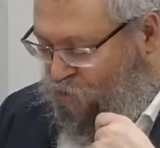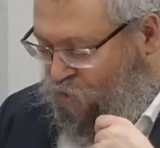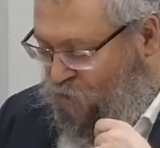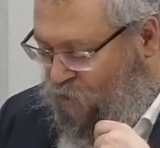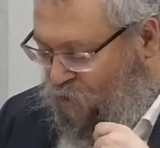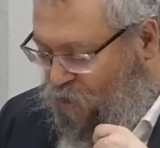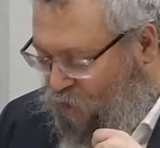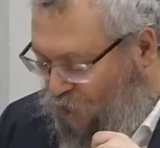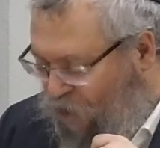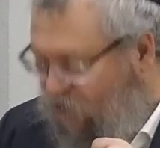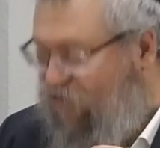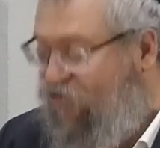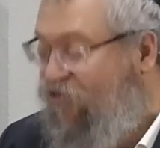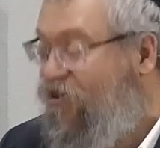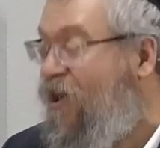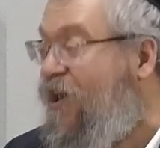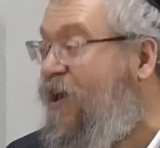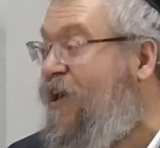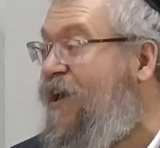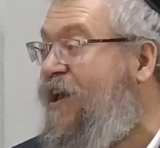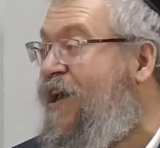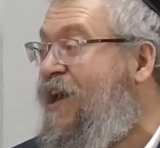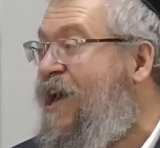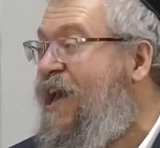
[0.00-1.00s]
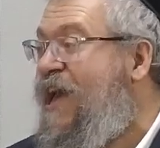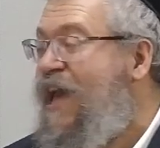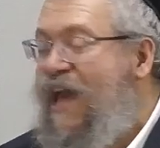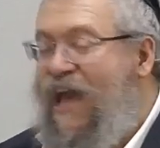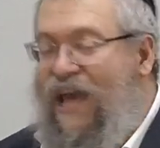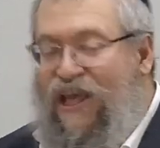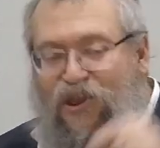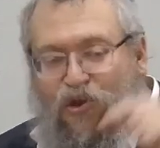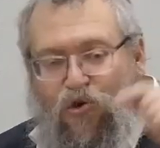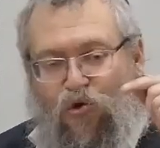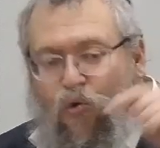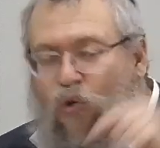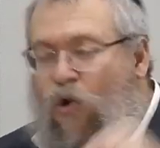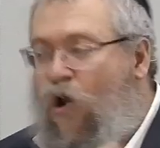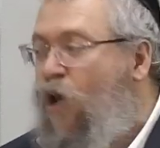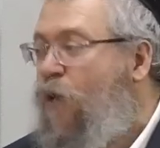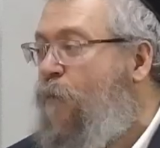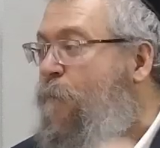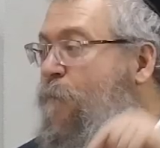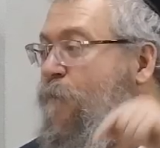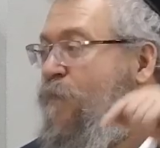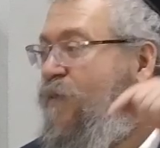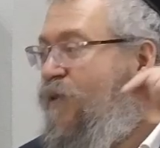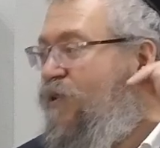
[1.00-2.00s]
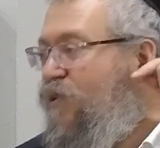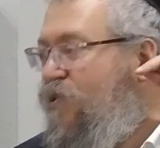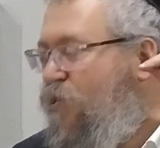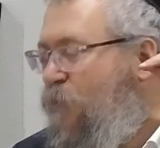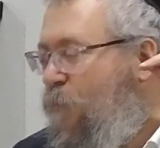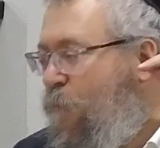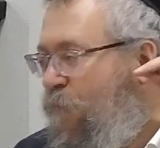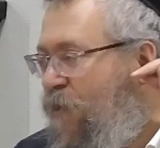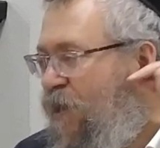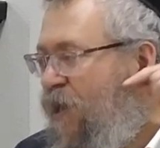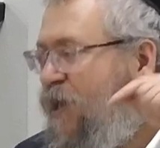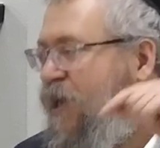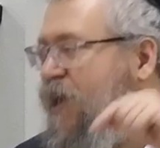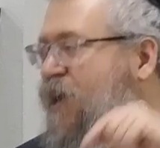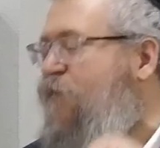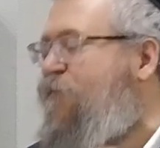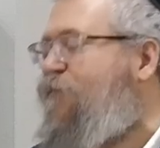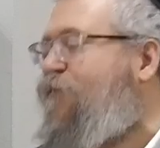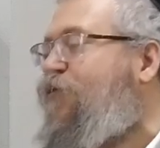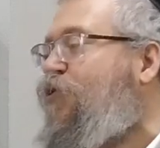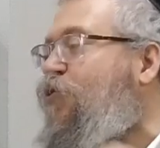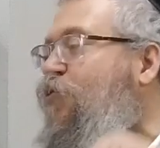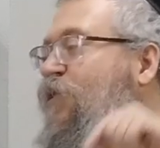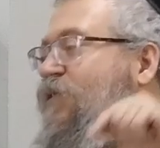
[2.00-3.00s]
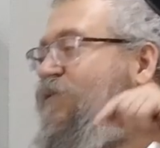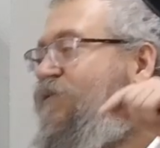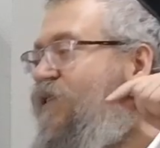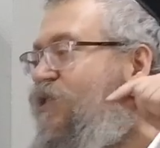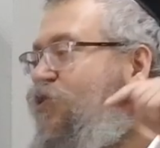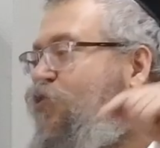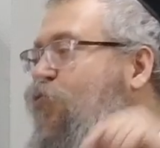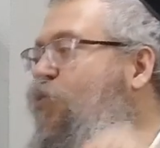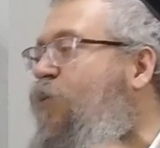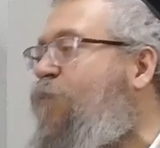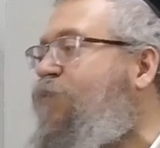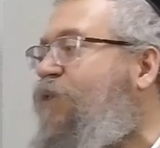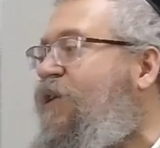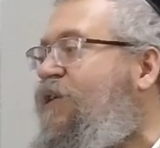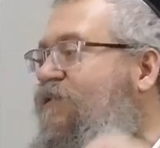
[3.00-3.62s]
you know what, let me check if the Mitsudai says another Pirush. I have it here,